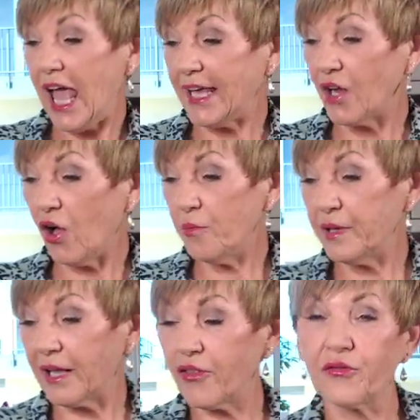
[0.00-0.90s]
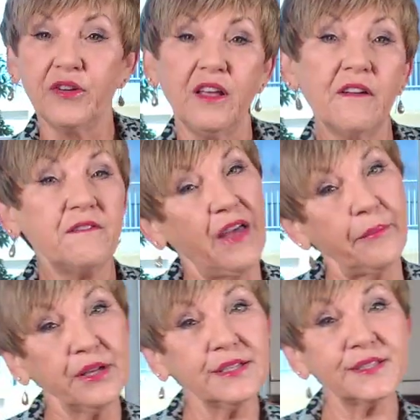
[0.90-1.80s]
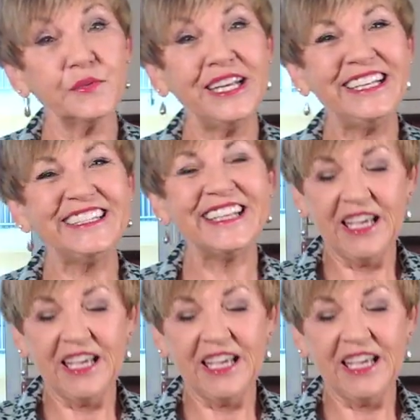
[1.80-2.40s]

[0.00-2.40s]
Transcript: and I'll pick 3 fabulous winners